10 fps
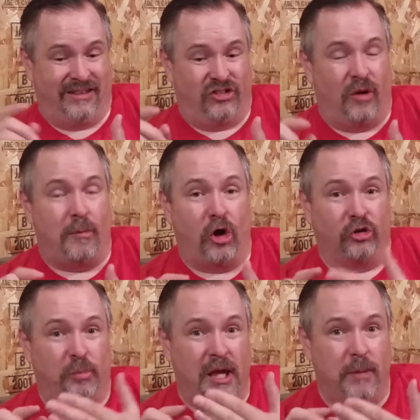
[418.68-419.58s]
So
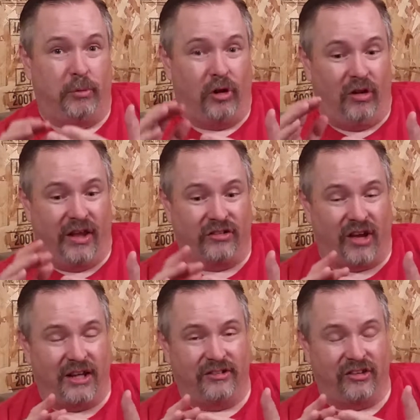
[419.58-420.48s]
most people, as
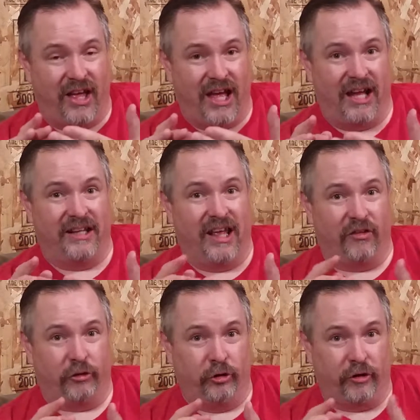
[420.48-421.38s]
I've said,
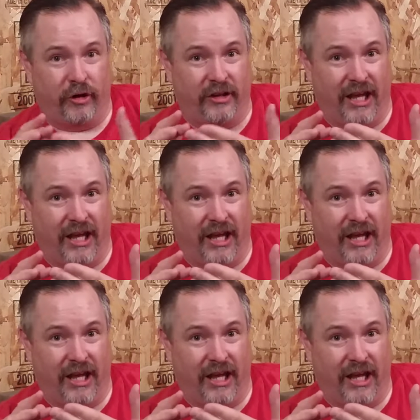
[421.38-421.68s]
get through their